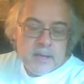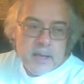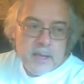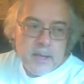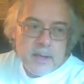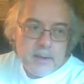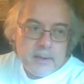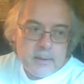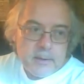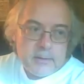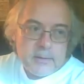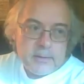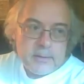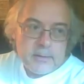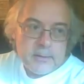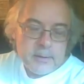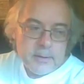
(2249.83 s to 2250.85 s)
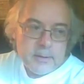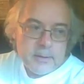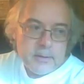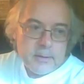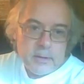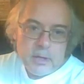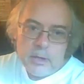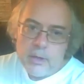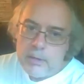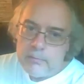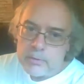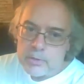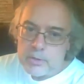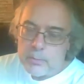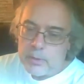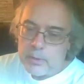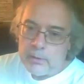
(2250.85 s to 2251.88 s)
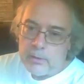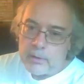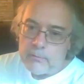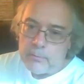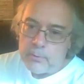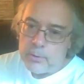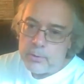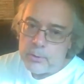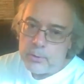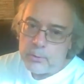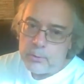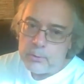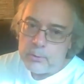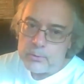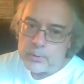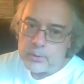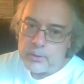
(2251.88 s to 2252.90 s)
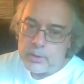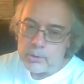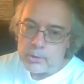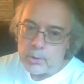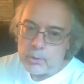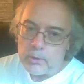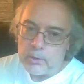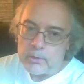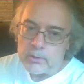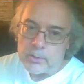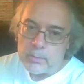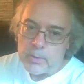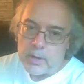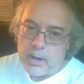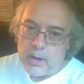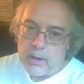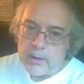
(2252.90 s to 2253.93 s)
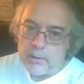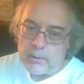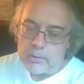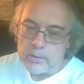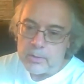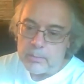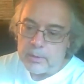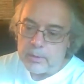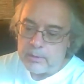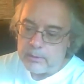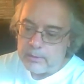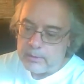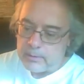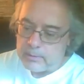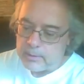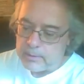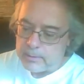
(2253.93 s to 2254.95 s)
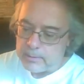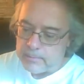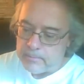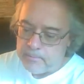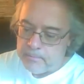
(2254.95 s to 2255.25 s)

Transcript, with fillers: And uh, even somebody like for you, who's a, a journalism guy, you know, somebody uh,